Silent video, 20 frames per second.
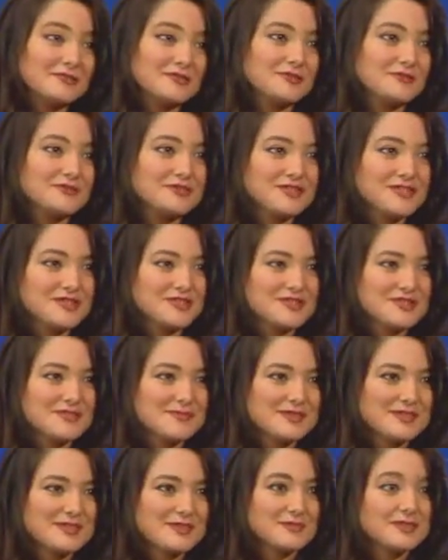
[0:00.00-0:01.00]
to finish
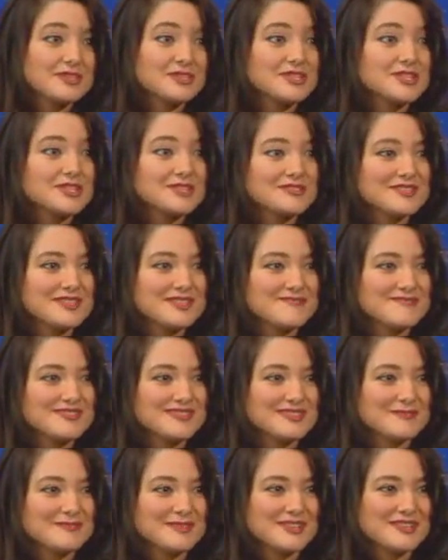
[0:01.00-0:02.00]
something, to achieve
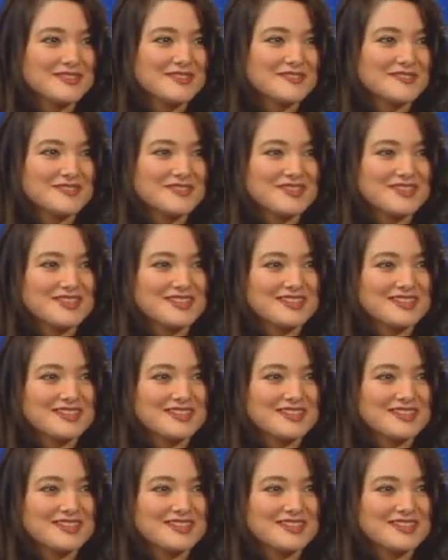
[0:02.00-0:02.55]
something, because